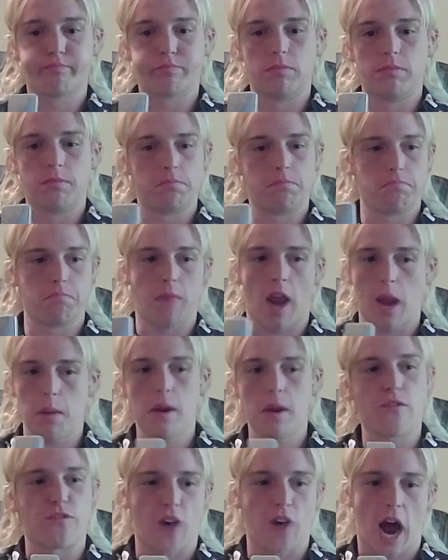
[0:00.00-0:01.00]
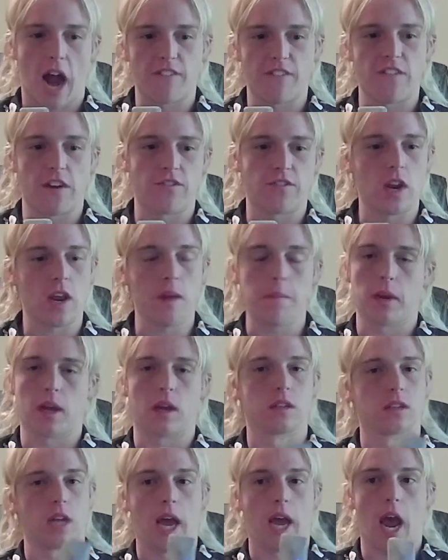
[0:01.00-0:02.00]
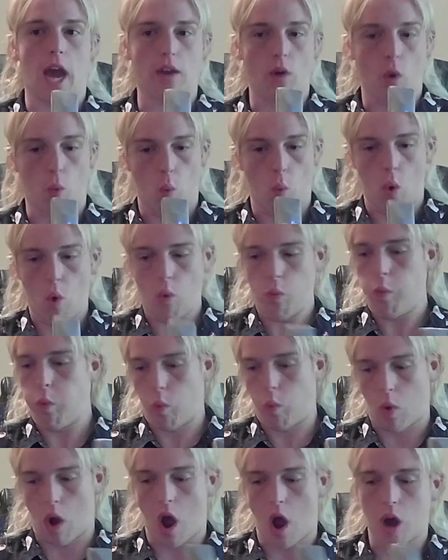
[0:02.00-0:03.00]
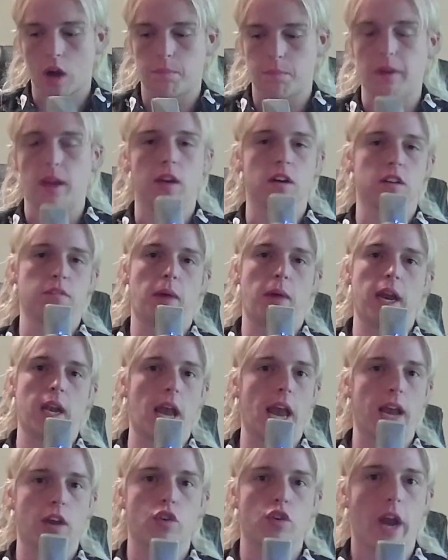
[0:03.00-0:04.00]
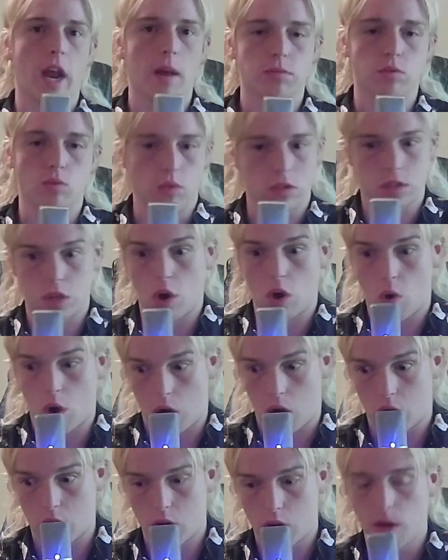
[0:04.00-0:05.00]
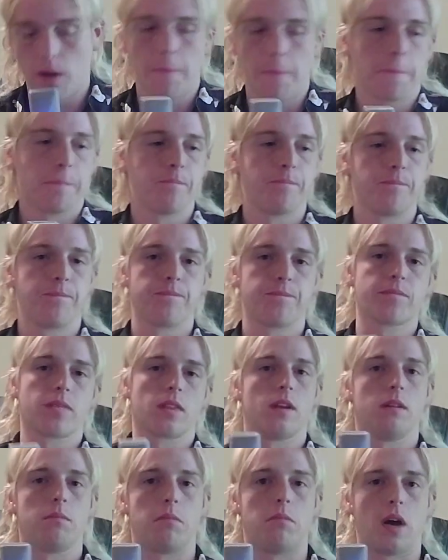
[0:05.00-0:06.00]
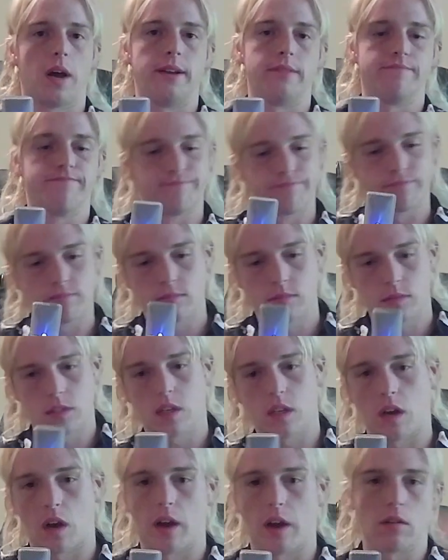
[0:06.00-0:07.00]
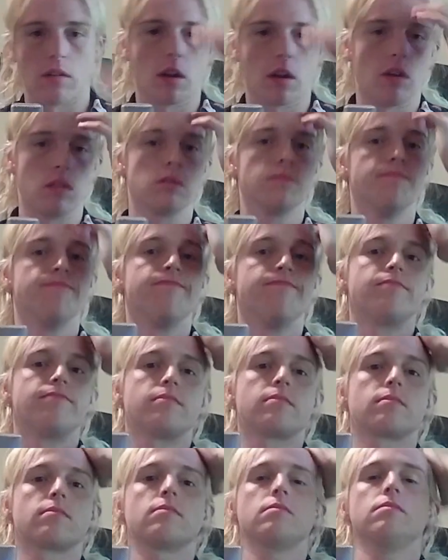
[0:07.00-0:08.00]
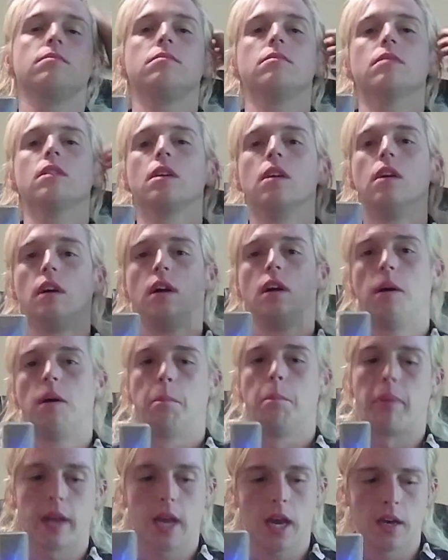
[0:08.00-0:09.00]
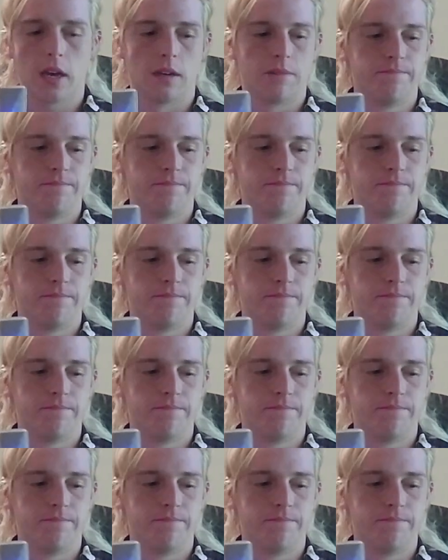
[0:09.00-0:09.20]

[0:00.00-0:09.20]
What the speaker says: Maybe 550 because I had to walk because my leg cramps were so hard. But you know how it goes. But yeah,